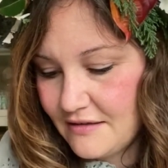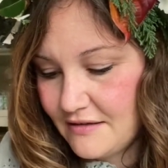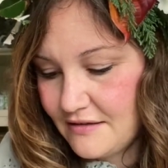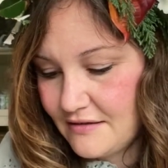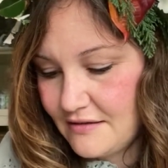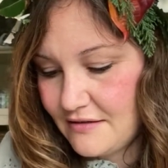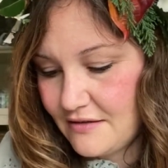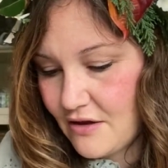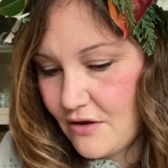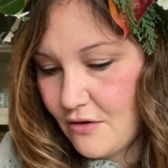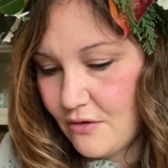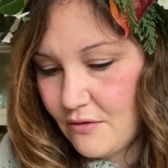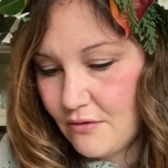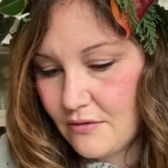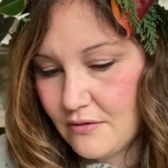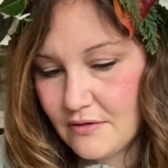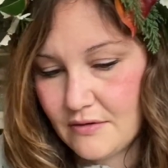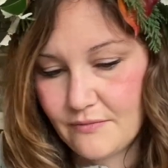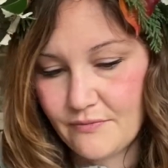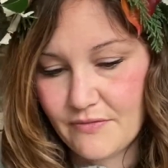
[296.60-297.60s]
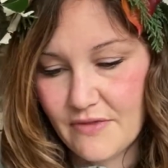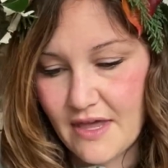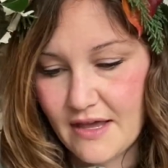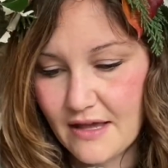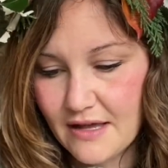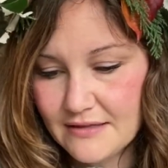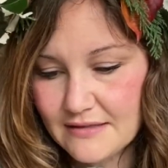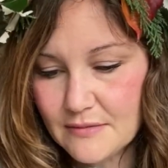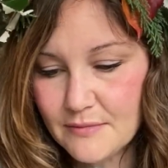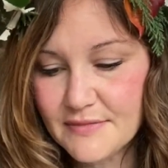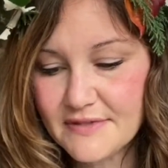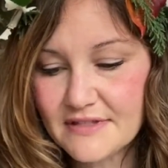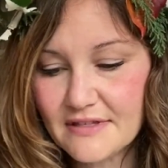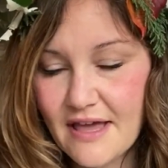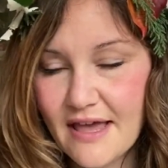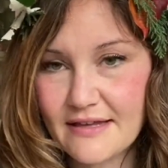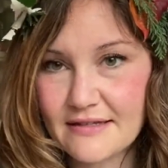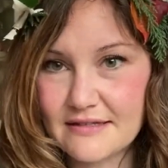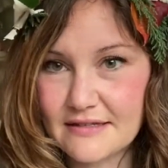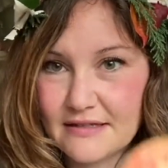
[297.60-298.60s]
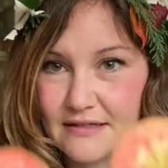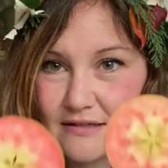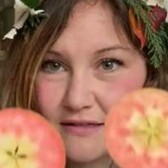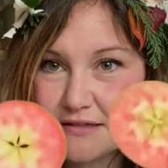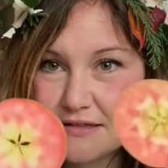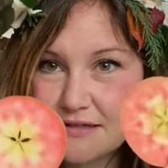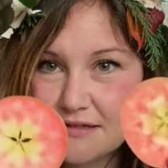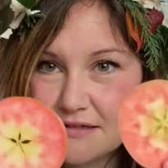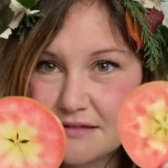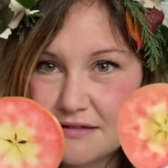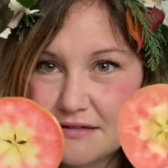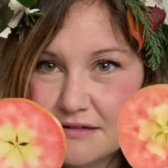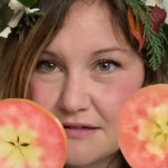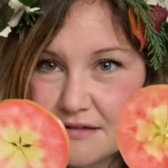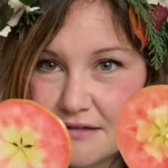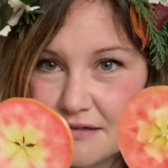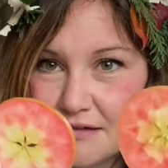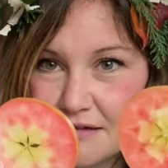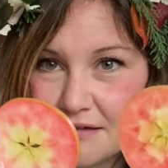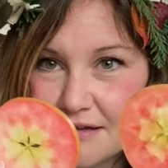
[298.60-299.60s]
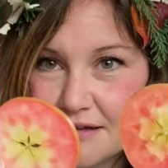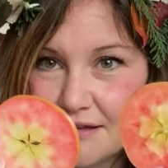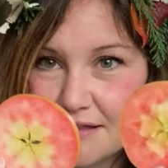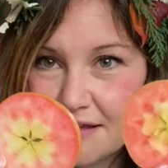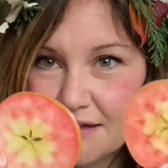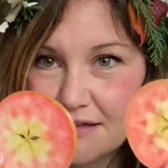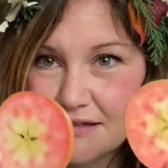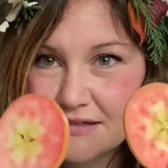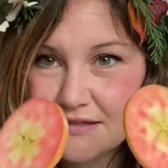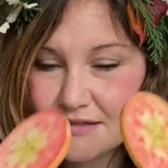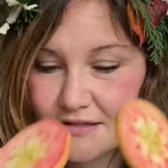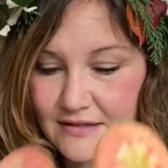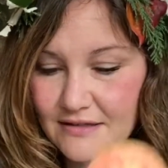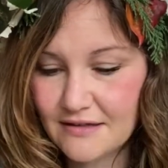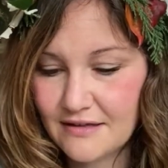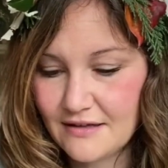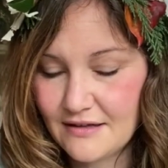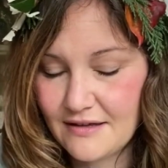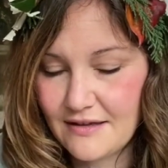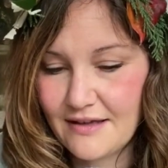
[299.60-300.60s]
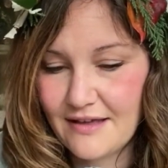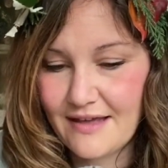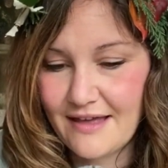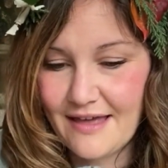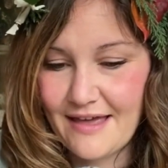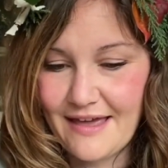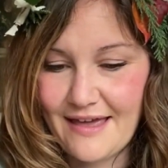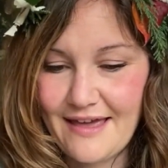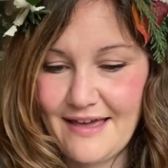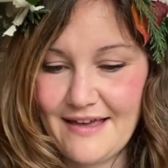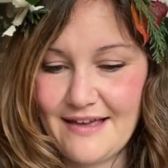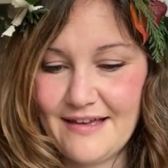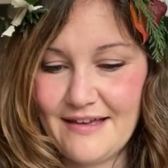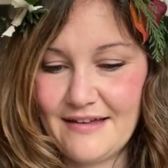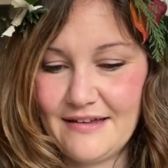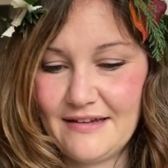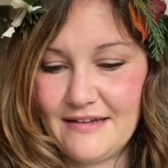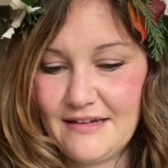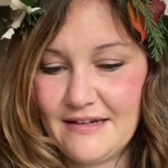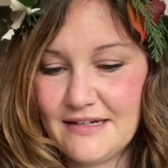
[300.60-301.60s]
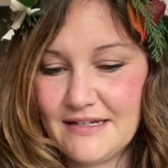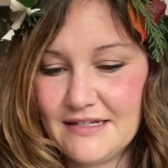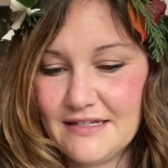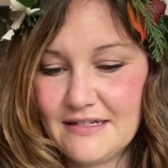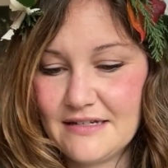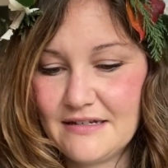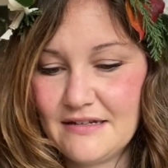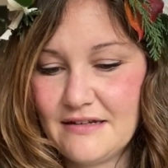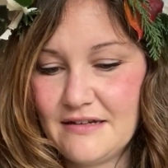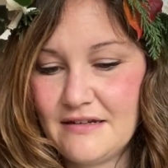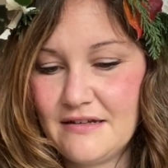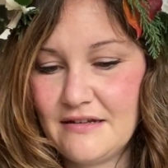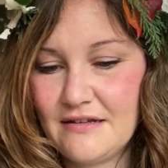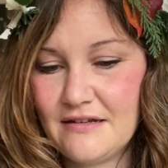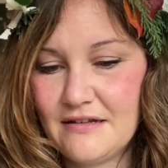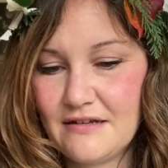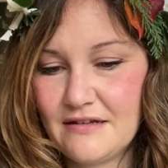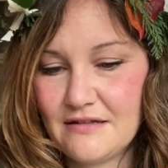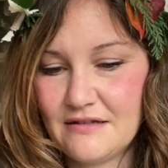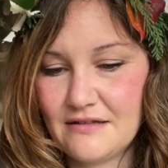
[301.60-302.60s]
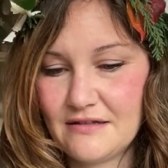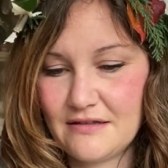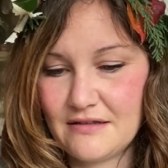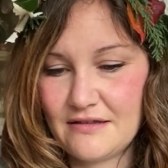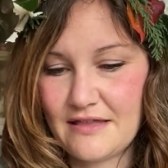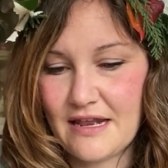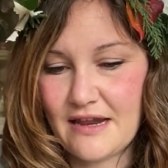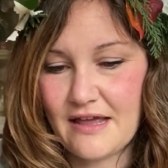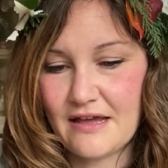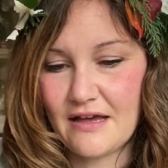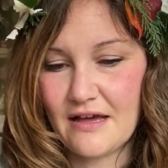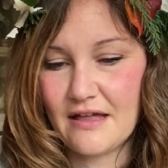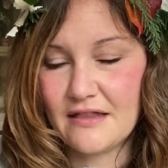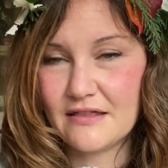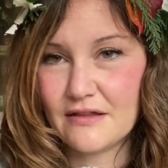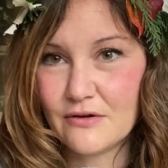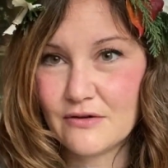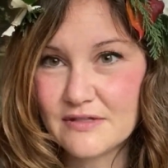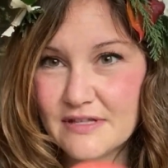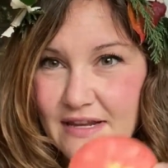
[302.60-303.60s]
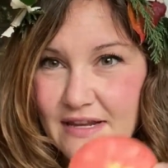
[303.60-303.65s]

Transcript: So I cut some slices like this, and then I cut those in